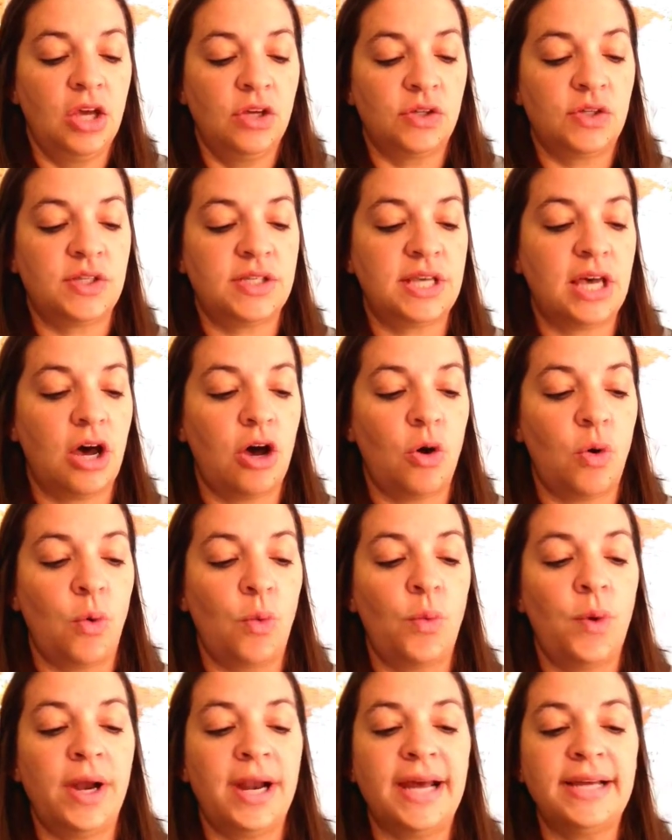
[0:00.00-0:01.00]
So
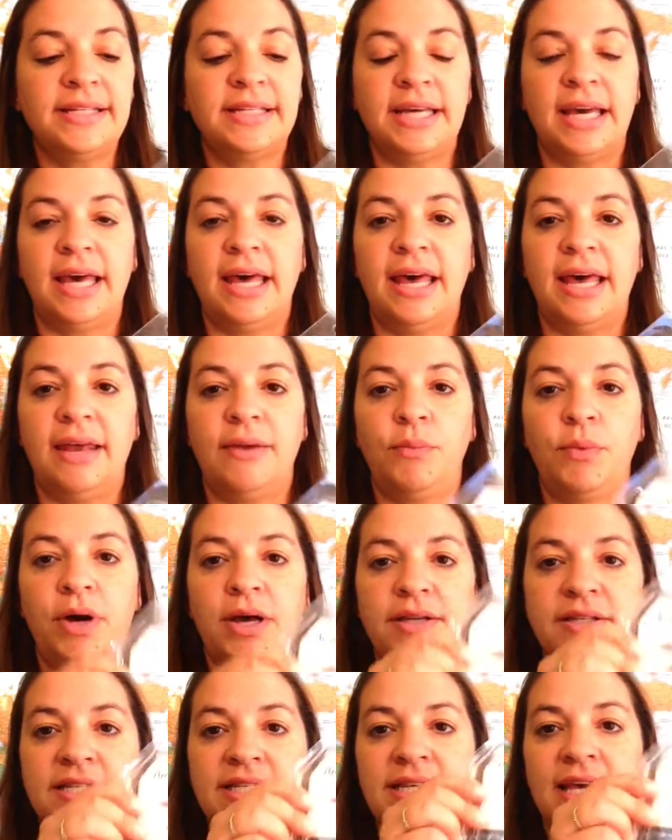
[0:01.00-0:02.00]
what I did
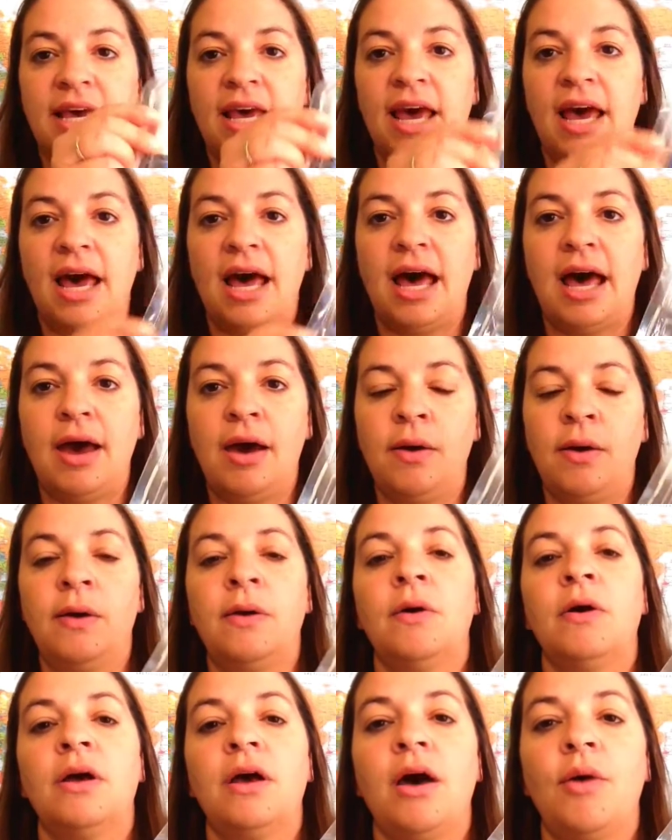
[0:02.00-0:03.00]
was I
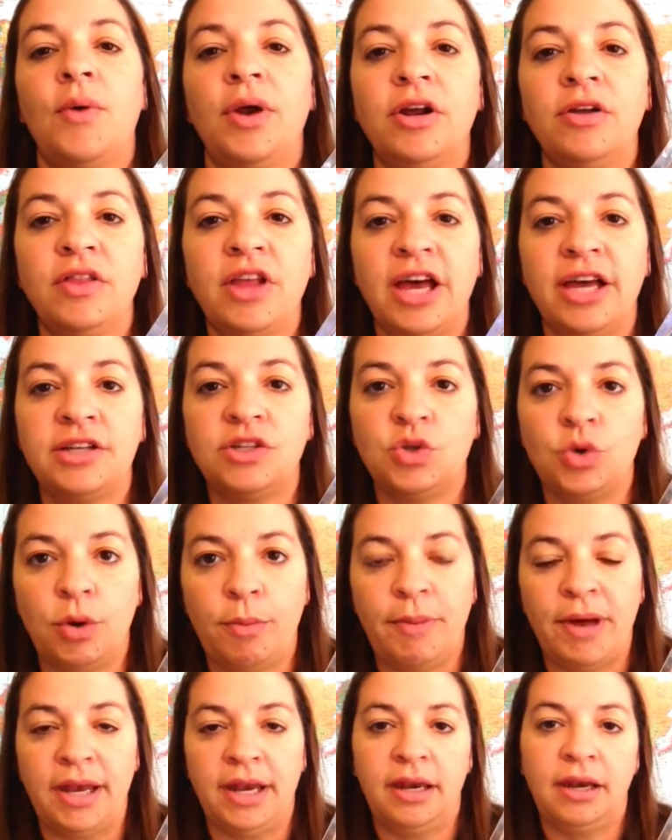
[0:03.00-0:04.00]
went online to
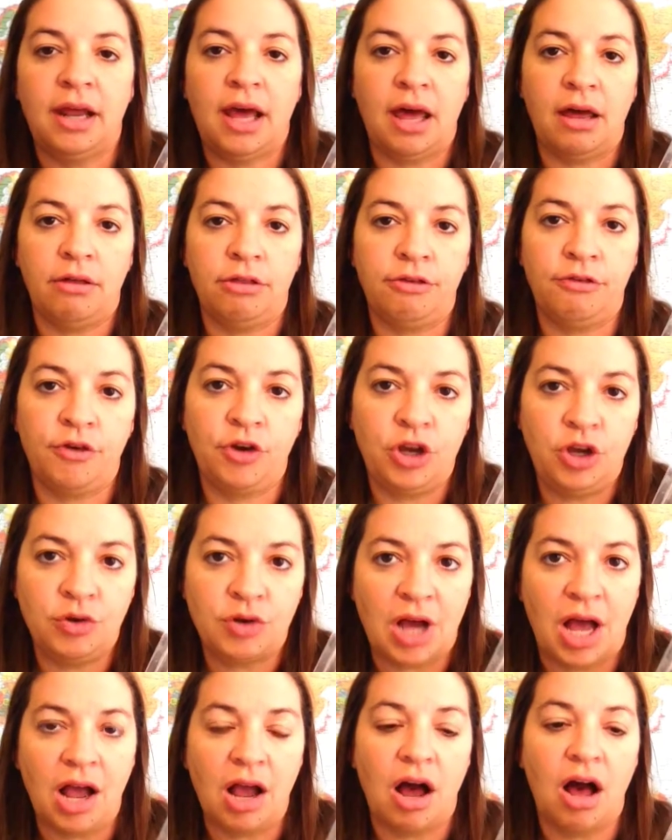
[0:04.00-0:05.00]

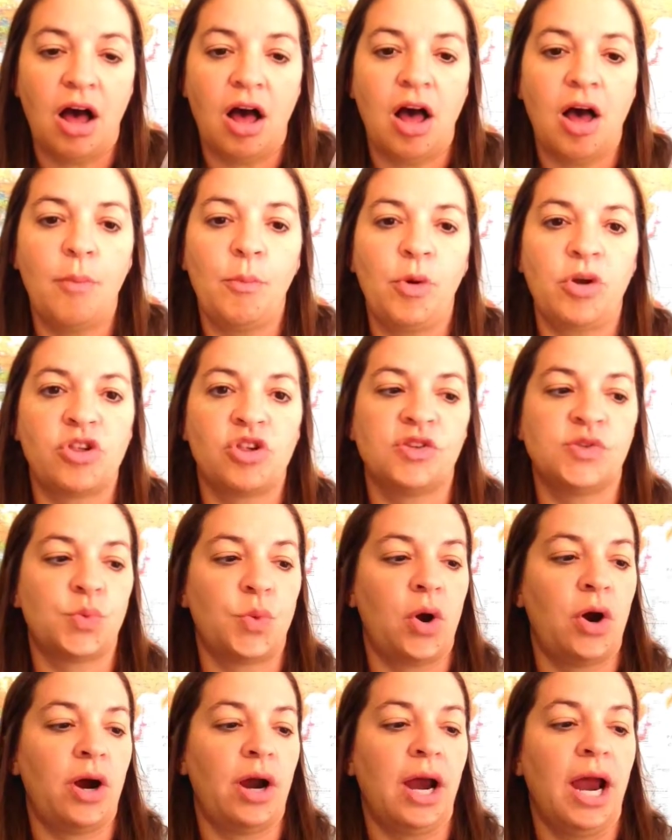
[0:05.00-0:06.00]
AbundantHealthForYou.com, which is
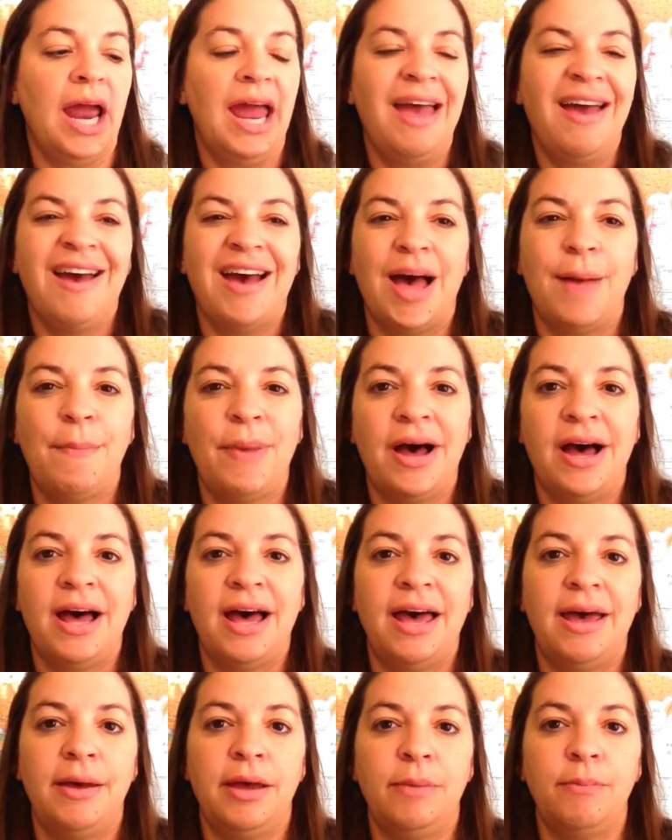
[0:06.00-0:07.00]
where I
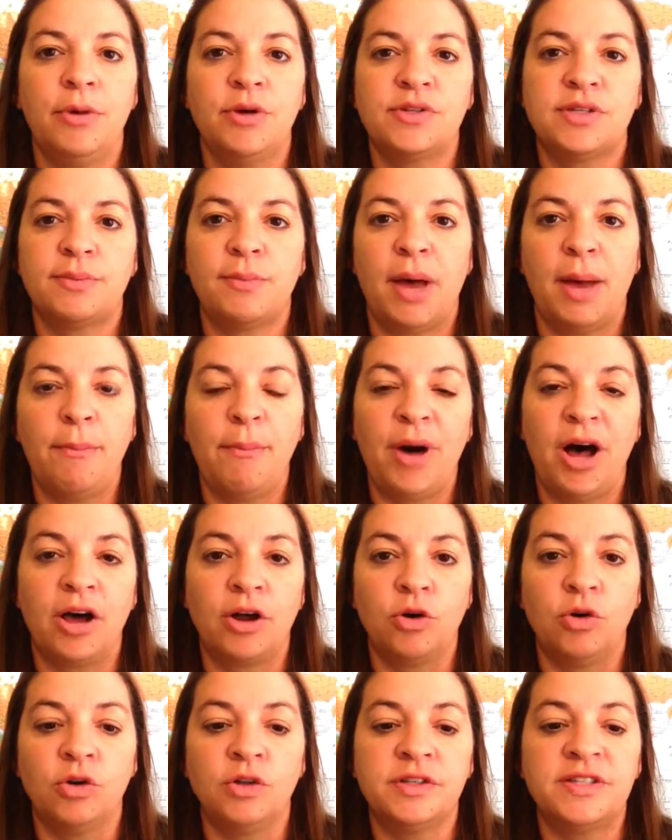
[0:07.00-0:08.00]
buy most of my
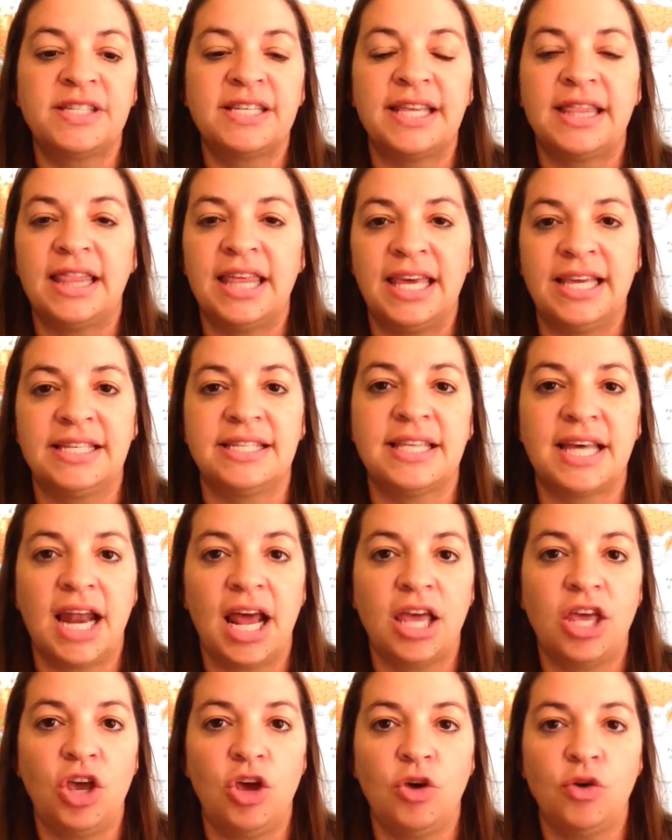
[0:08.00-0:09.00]
bottles and things that
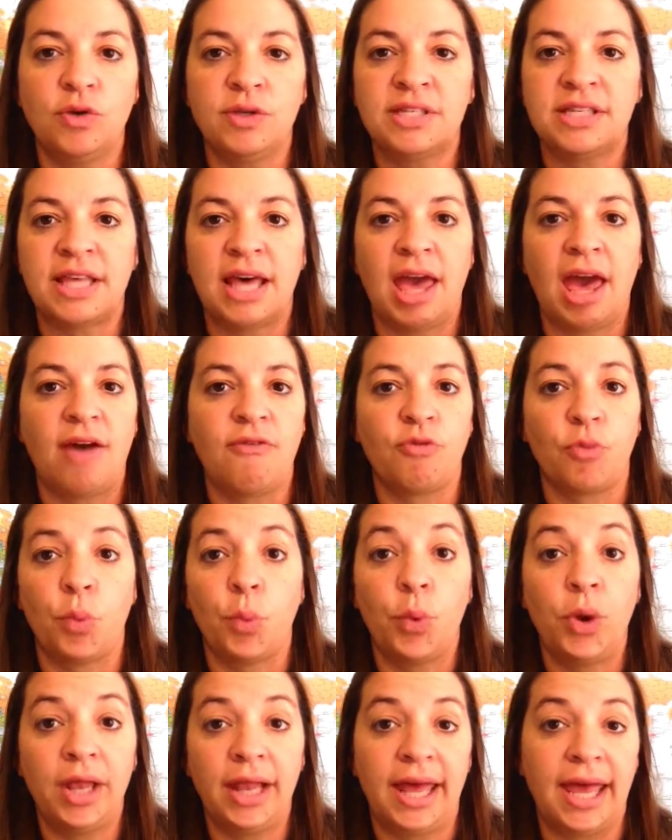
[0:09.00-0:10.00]
I use. They have
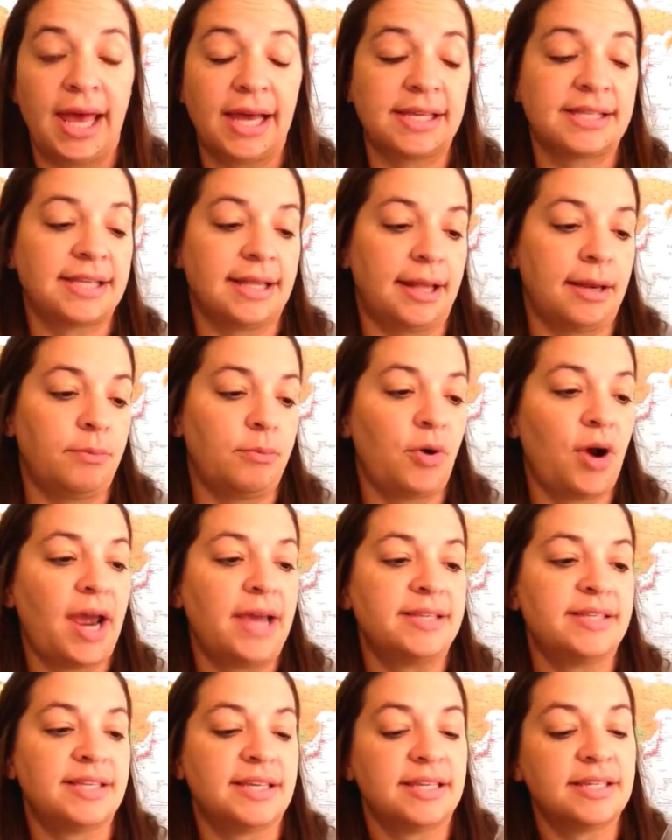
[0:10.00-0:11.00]
really excellent
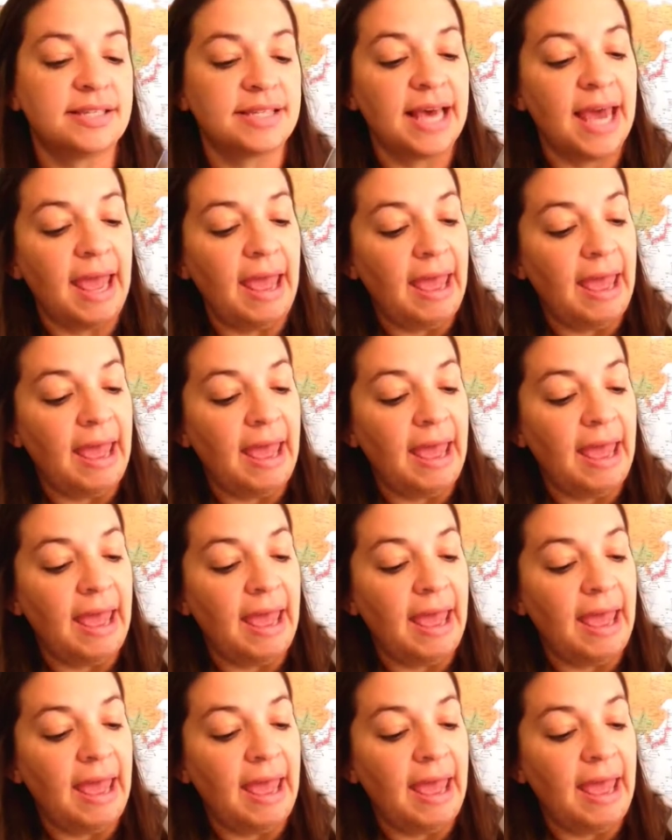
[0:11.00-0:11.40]
prices.